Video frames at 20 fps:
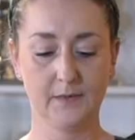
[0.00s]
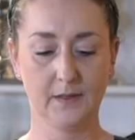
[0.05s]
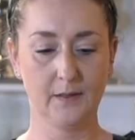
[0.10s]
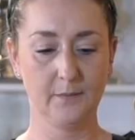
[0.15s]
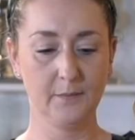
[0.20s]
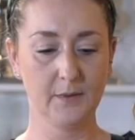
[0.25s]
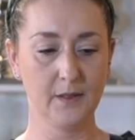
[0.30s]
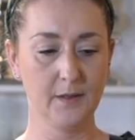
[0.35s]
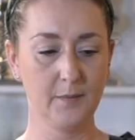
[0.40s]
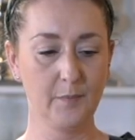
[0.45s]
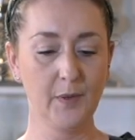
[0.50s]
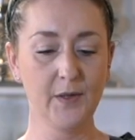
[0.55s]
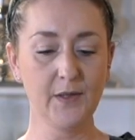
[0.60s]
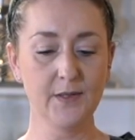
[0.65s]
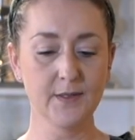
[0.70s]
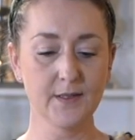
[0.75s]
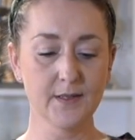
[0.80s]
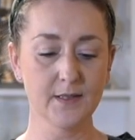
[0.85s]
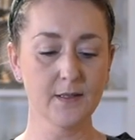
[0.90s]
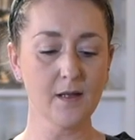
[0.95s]
I'm going to
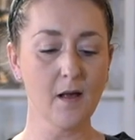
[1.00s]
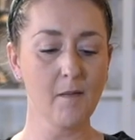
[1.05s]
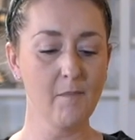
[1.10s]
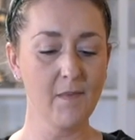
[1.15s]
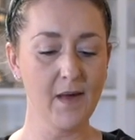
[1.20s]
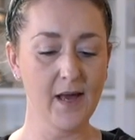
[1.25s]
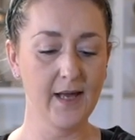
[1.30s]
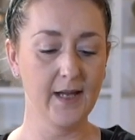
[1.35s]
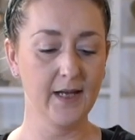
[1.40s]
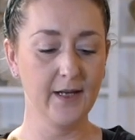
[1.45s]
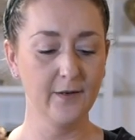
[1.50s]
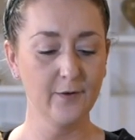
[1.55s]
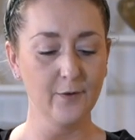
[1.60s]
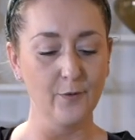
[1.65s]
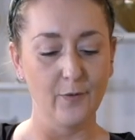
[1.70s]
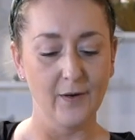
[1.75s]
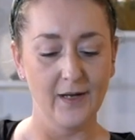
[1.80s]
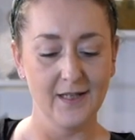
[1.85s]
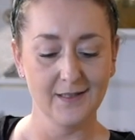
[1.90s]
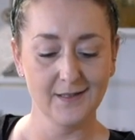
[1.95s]
put some in
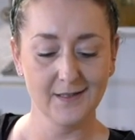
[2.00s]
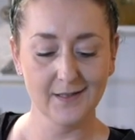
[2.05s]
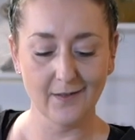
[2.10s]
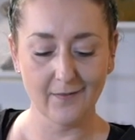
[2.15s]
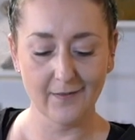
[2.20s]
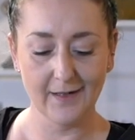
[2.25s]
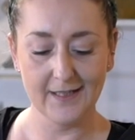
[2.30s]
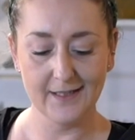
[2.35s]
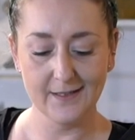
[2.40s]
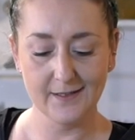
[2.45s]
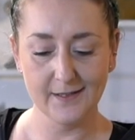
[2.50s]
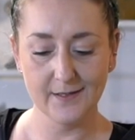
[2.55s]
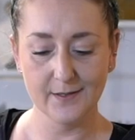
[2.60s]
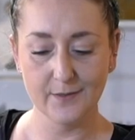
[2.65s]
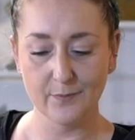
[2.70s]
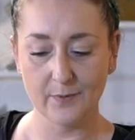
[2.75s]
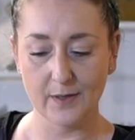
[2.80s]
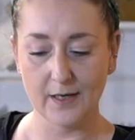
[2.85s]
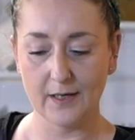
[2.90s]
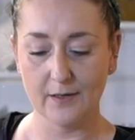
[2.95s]
quite tight as
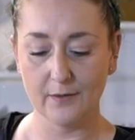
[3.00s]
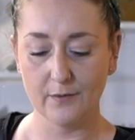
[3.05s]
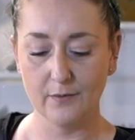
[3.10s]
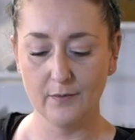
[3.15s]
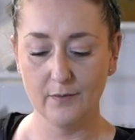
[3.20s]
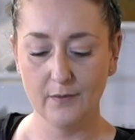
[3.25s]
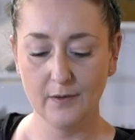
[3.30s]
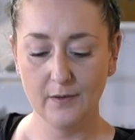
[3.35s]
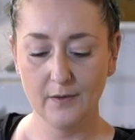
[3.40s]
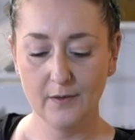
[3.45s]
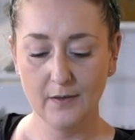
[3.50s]
well.